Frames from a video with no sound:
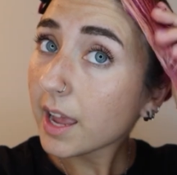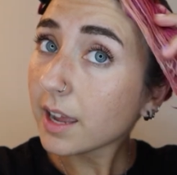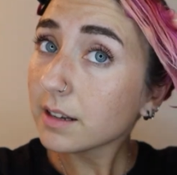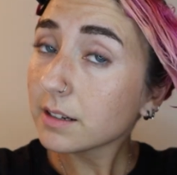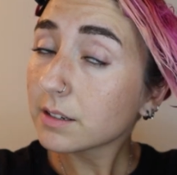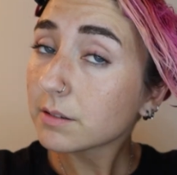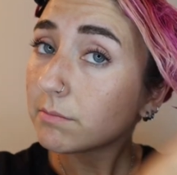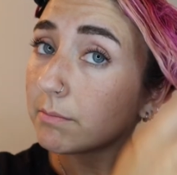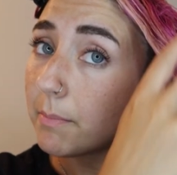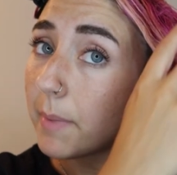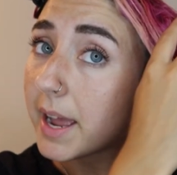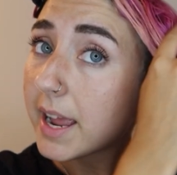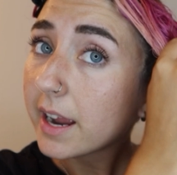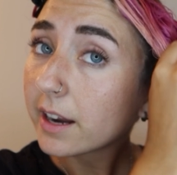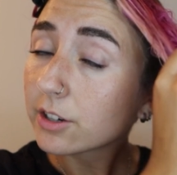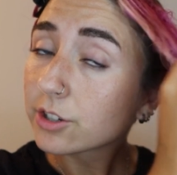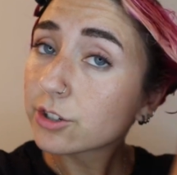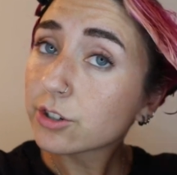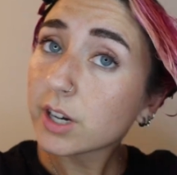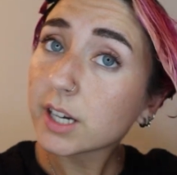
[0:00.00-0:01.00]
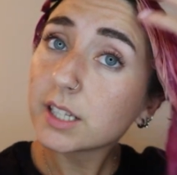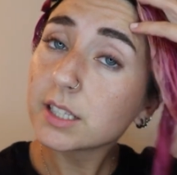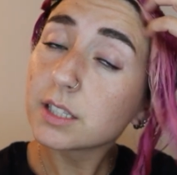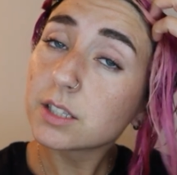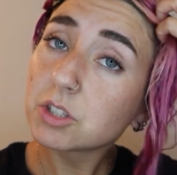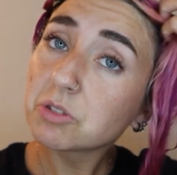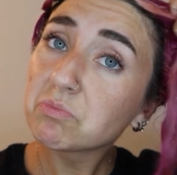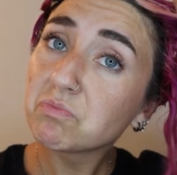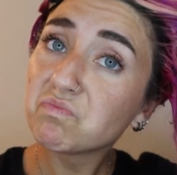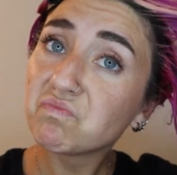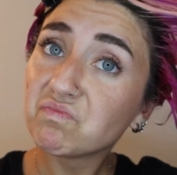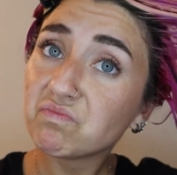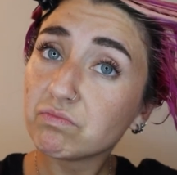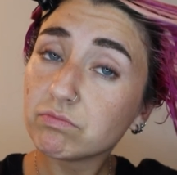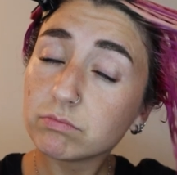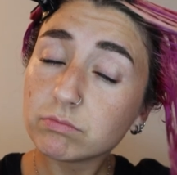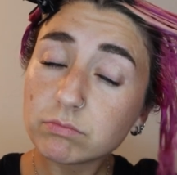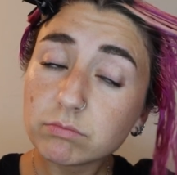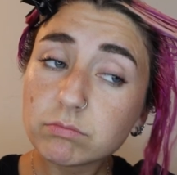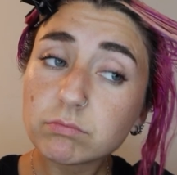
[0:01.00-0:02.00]
And my hair strands
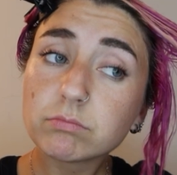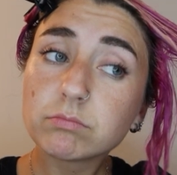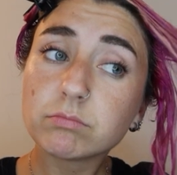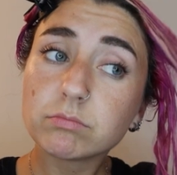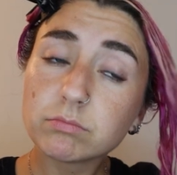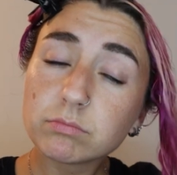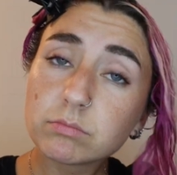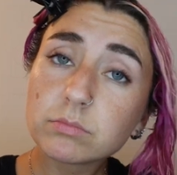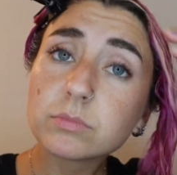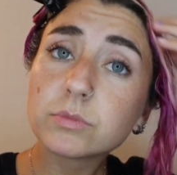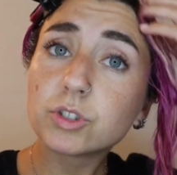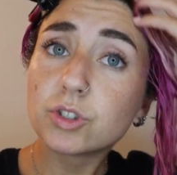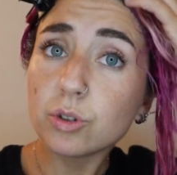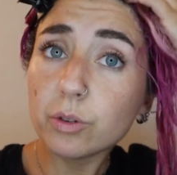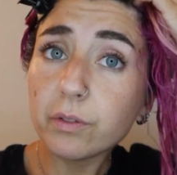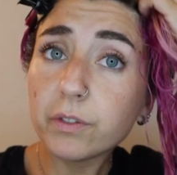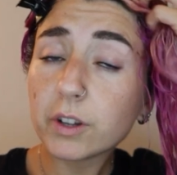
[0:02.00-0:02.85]
do